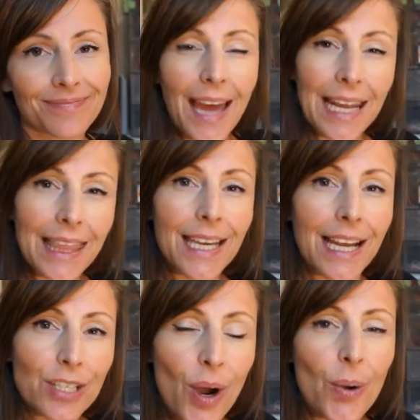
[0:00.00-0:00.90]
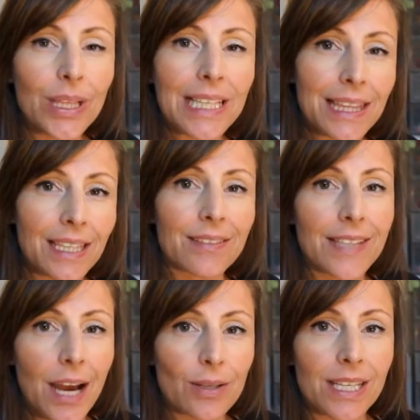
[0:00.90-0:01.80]
And I think I totally
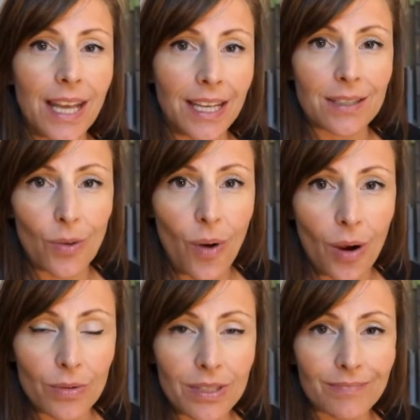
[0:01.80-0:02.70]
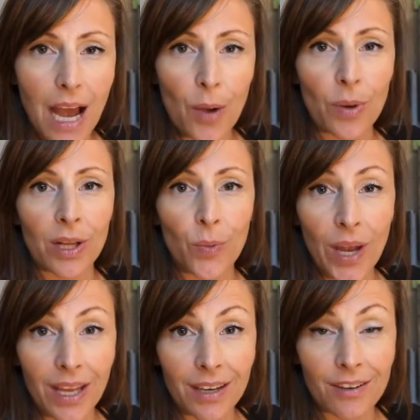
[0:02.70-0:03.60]
lived out today's quote. I will
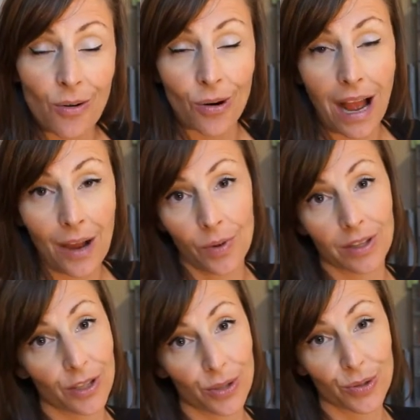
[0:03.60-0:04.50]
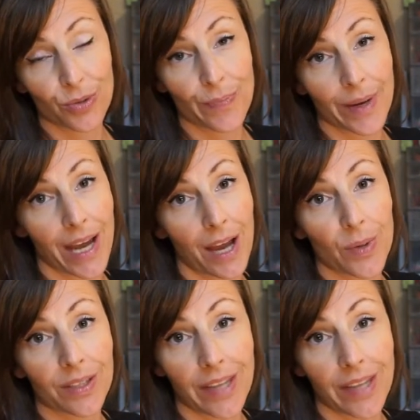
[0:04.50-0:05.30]
win or I will lose, but I will